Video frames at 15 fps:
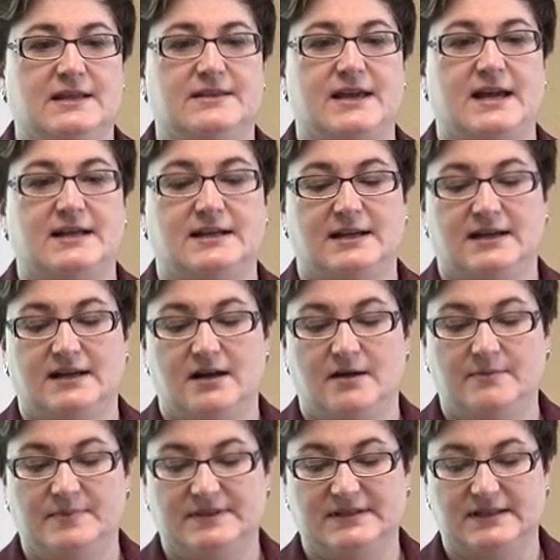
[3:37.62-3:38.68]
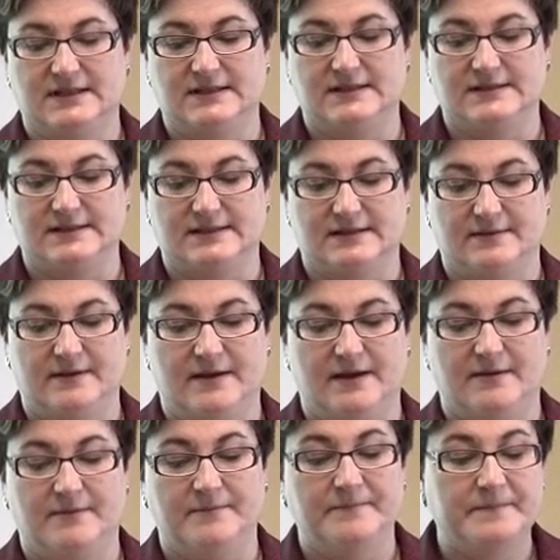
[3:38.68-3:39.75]
that encompasses
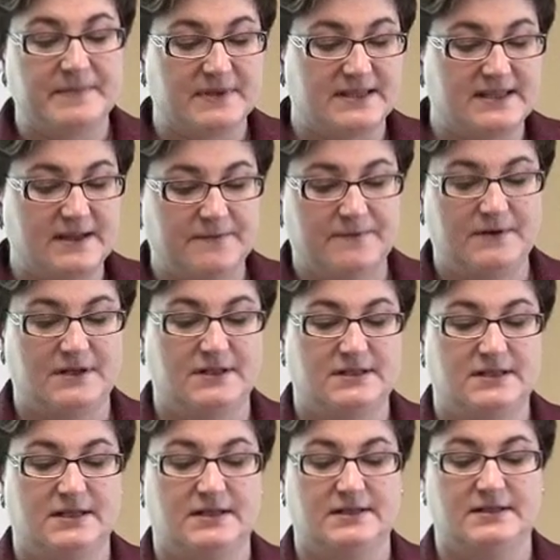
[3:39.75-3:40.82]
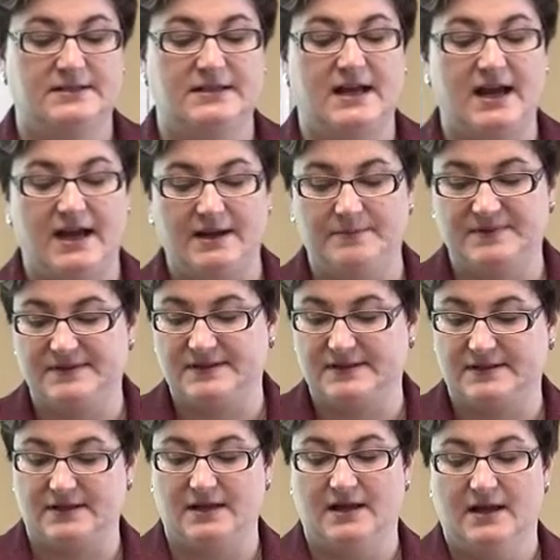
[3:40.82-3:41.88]
um, different
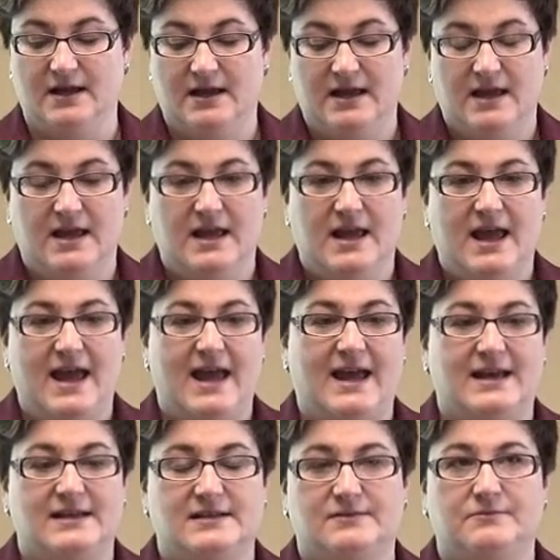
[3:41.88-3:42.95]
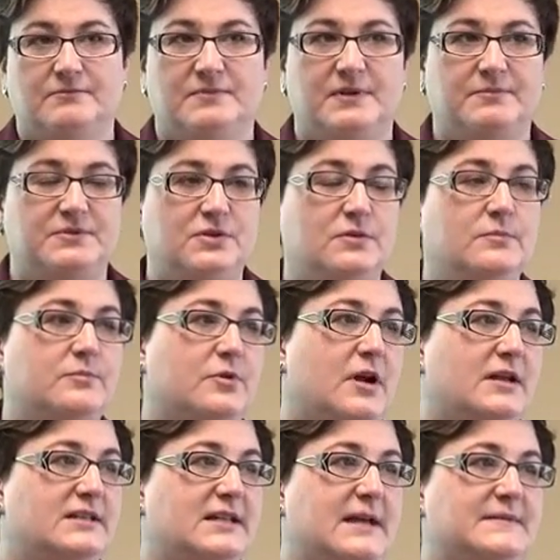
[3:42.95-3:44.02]
types, and the two
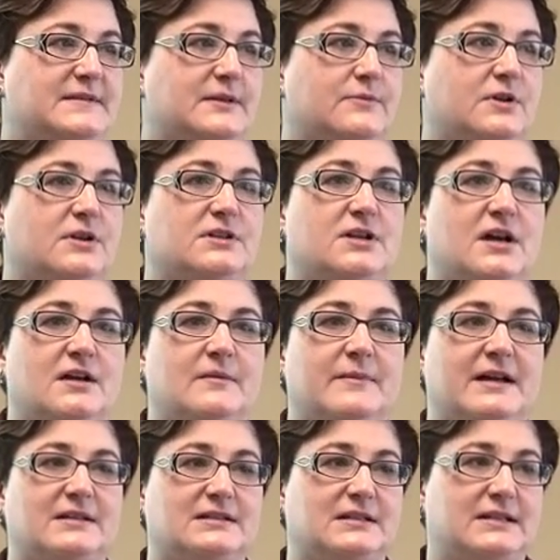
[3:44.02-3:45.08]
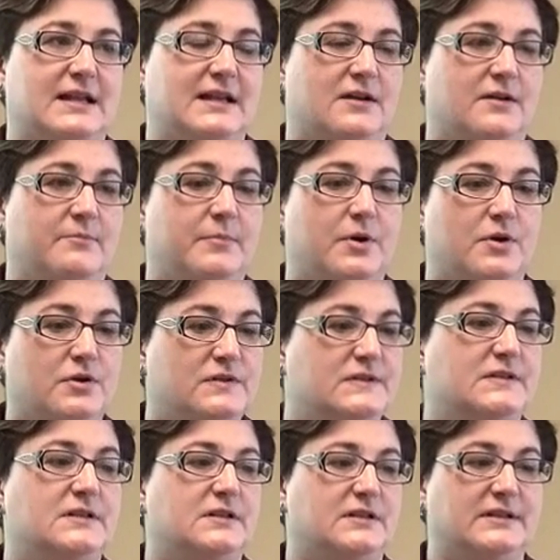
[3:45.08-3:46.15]
broad types that we're going to talk about today are
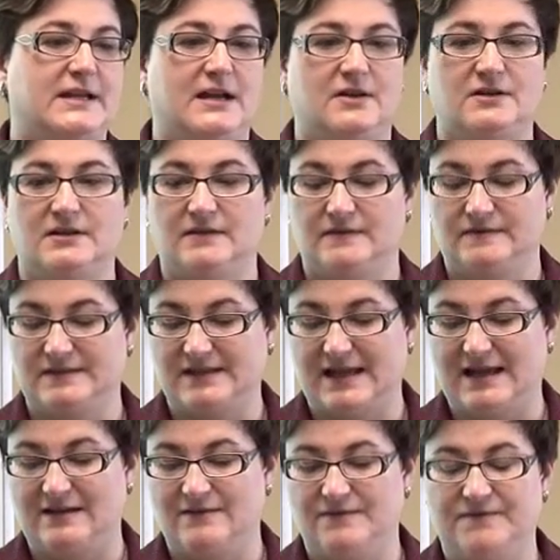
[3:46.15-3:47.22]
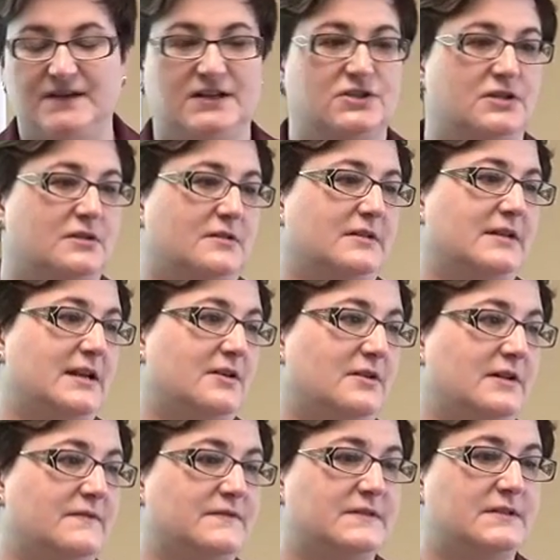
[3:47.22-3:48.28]
personal narratives and fictional
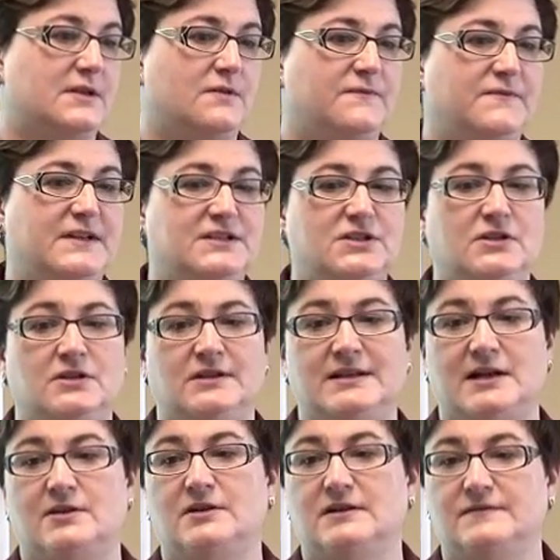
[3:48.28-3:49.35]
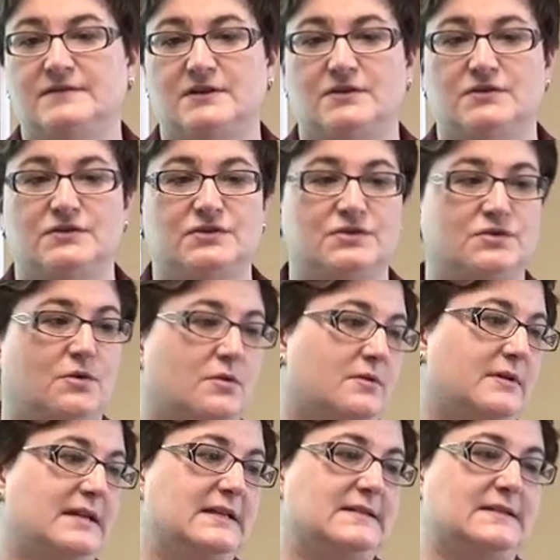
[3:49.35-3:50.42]
narratives. So fictional narratives are
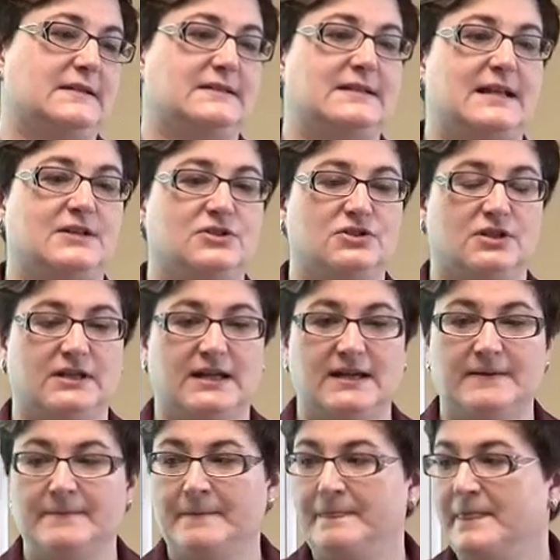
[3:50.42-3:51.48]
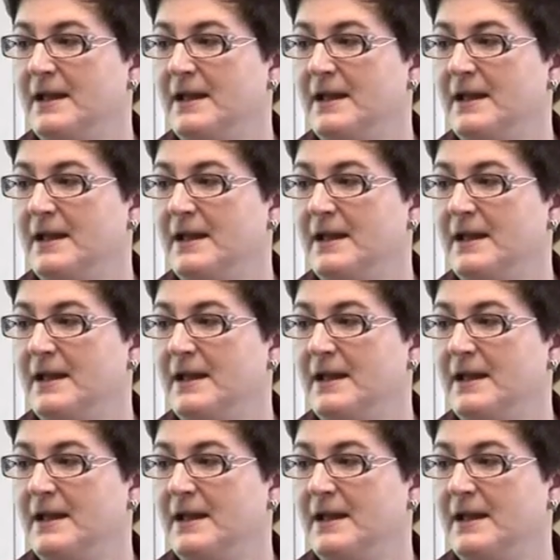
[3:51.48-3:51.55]
stories, essentially.